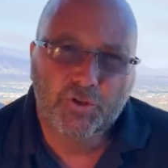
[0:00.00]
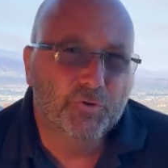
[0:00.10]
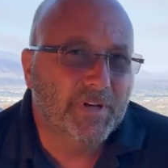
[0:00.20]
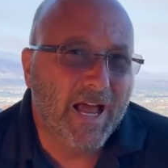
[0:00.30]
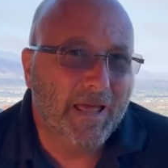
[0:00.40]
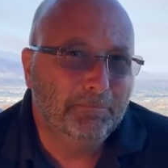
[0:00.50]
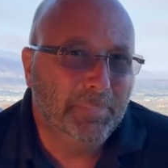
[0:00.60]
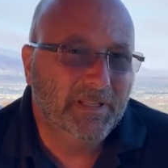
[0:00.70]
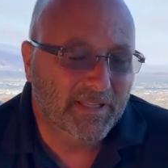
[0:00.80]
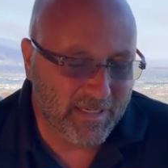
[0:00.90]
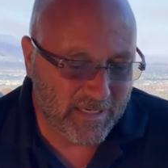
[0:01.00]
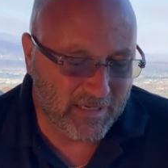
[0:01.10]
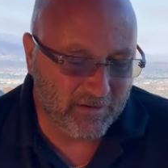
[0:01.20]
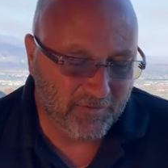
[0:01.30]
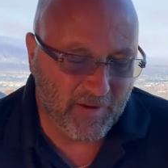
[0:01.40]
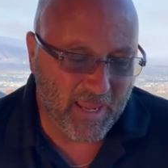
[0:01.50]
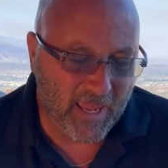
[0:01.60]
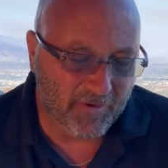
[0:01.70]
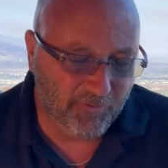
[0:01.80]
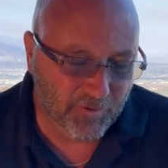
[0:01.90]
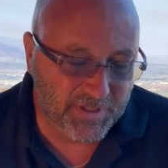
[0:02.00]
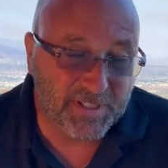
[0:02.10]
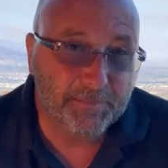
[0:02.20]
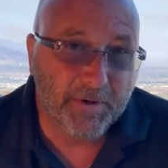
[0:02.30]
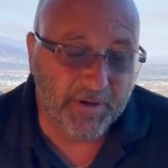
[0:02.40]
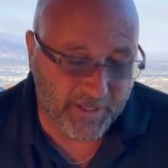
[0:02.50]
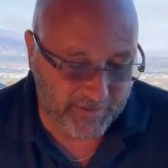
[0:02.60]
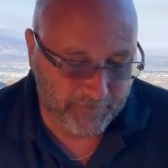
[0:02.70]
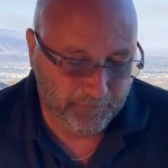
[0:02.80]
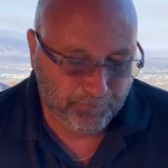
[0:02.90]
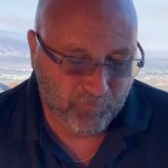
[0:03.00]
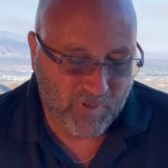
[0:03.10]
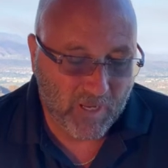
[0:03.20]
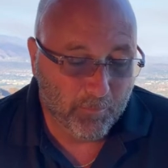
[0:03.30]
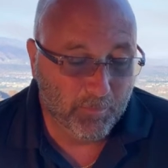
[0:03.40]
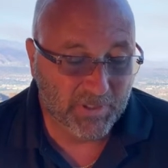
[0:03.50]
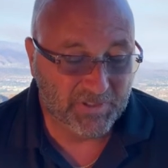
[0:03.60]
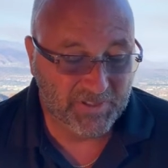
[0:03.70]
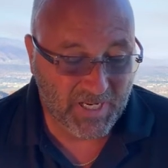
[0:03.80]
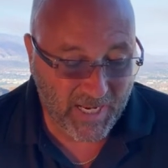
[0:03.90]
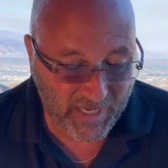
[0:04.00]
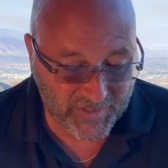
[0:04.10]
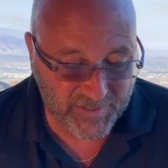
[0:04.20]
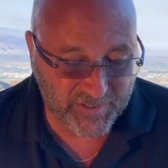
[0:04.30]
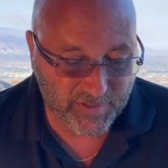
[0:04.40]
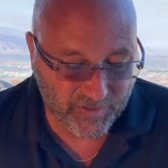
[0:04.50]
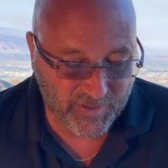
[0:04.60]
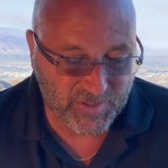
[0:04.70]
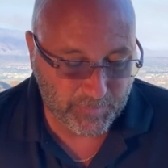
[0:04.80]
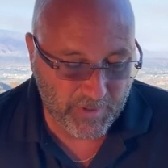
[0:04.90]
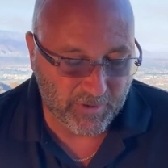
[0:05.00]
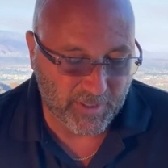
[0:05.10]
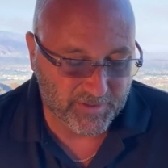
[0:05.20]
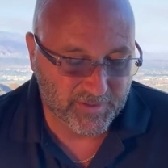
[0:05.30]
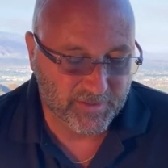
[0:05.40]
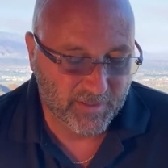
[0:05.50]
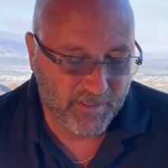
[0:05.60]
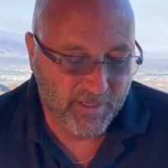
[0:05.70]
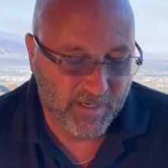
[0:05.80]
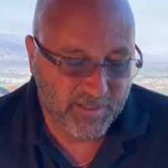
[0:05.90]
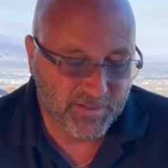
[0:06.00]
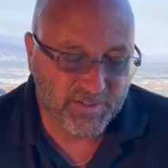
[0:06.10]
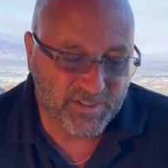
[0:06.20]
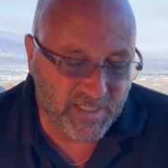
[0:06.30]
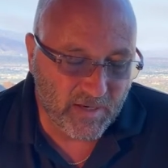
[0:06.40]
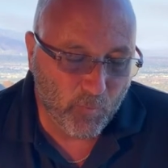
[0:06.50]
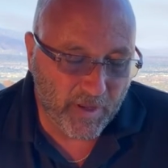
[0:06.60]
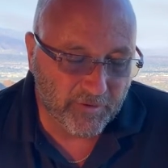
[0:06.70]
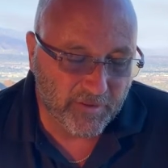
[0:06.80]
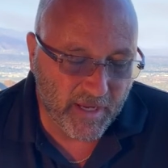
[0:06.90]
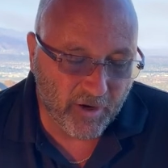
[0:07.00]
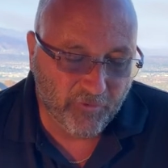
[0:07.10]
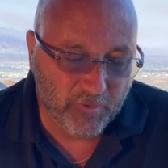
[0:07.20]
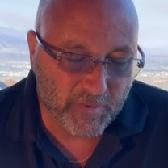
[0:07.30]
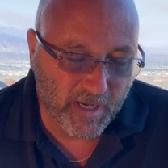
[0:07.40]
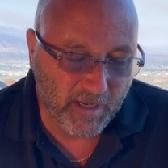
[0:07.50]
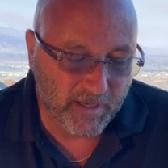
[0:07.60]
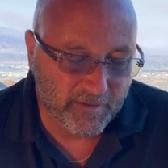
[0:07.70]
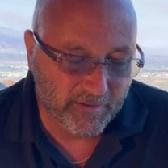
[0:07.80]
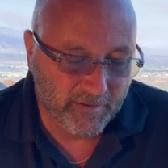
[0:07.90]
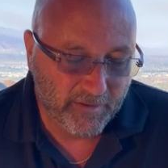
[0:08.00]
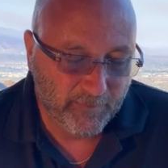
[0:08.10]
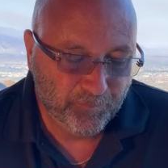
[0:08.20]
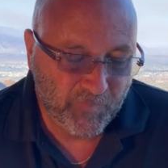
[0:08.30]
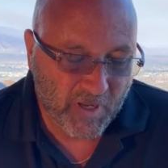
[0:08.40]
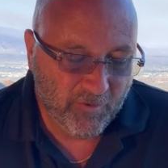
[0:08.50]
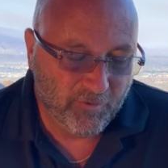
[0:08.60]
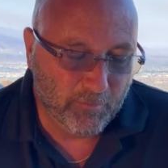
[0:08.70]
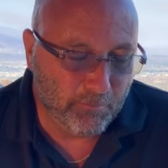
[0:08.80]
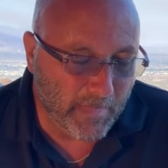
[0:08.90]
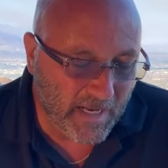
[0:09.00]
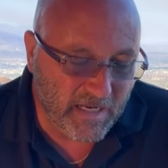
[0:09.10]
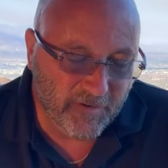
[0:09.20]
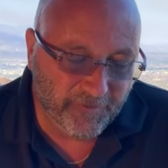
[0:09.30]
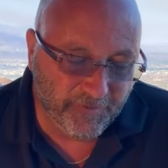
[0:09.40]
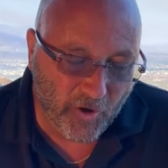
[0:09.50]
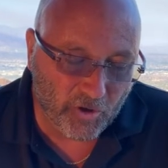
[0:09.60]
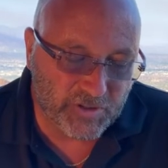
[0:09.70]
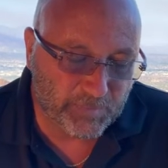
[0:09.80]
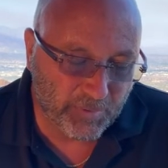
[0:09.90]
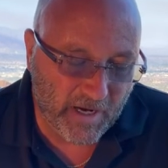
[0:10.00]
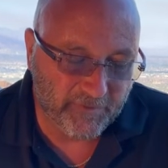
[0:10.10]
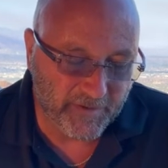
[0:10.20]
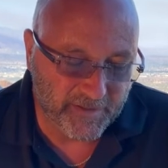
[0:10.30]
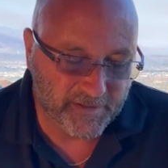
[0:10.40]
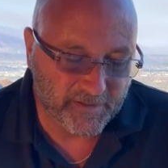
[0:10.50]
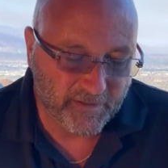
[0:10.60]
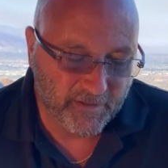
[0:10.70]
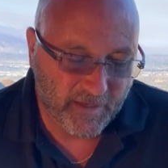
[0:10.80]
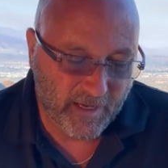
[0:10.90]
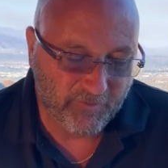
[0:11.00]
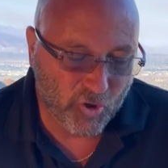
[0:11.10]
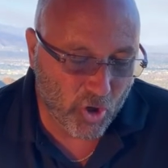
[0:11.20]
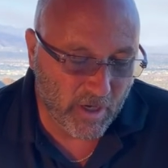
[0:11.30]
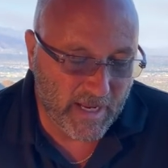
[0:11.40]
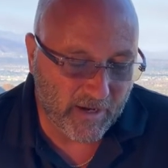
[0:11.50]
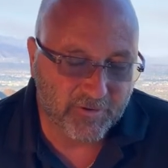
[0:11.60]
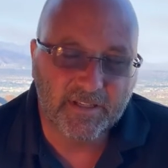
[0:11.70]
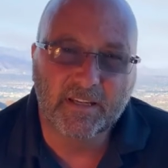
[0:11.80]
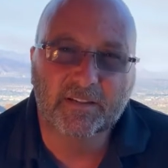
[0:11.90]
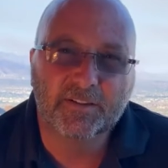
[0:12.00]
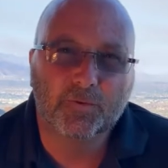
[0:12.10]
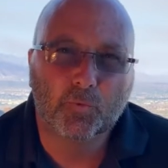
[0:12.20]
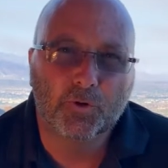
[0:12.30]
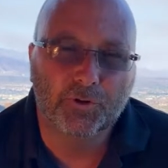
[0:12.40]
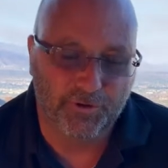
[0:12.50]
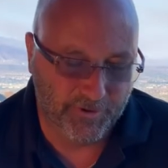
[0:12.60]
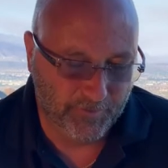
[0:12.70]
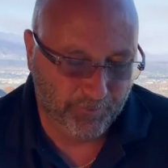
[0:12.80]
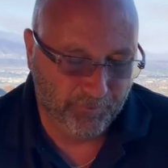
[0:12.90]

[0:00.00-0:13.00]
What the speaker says: do not believe every spirit, but test the spirits to see whether they are from God. For many false prophets have gone out into the world.